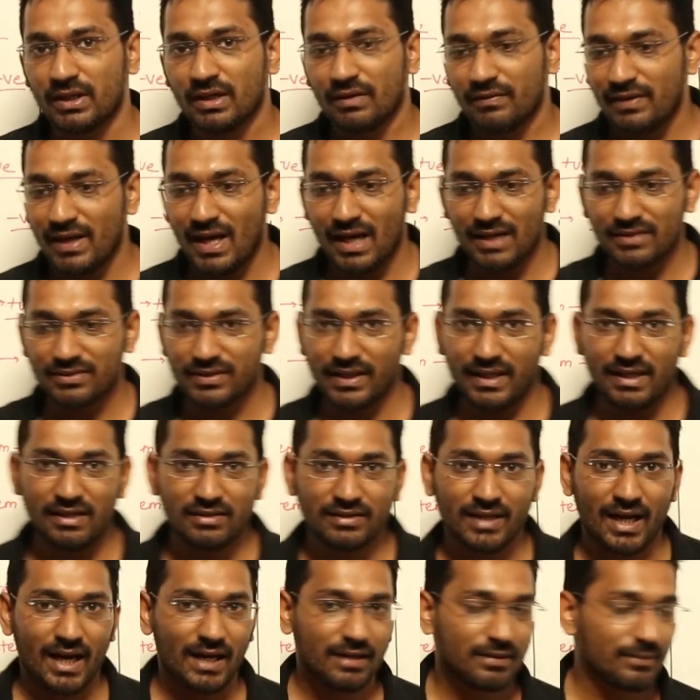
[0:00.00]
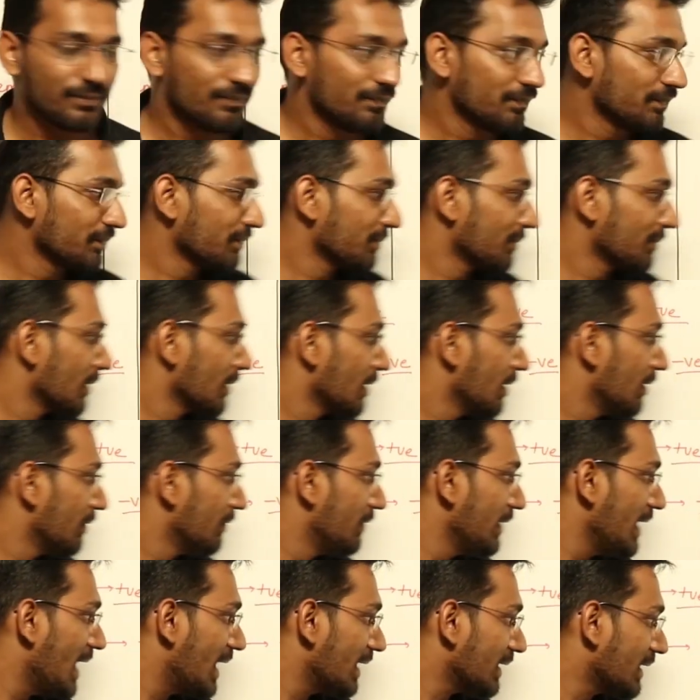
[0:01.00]
we are saying that
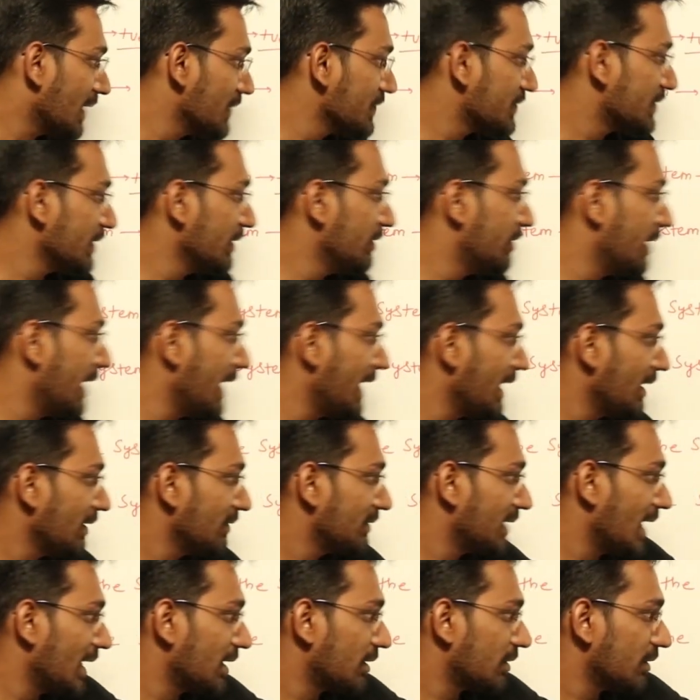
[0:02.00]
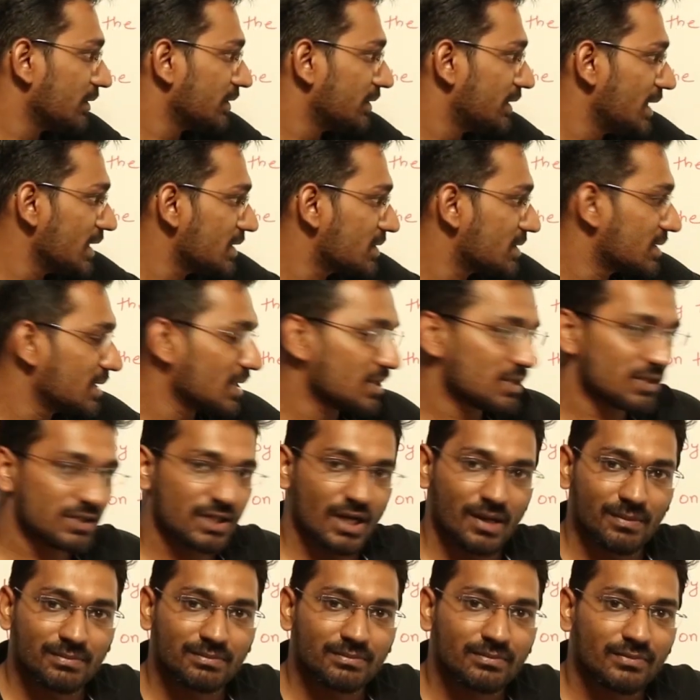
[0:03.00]
we are considering that this
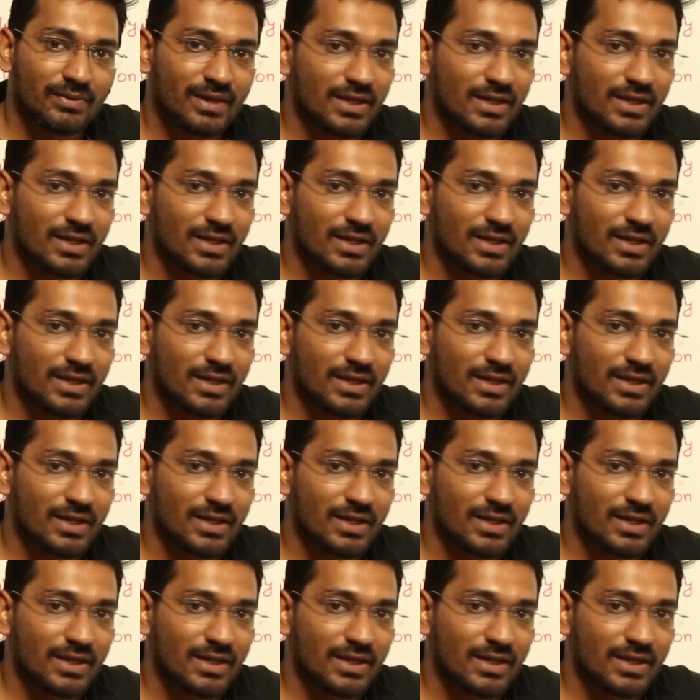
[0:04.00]
system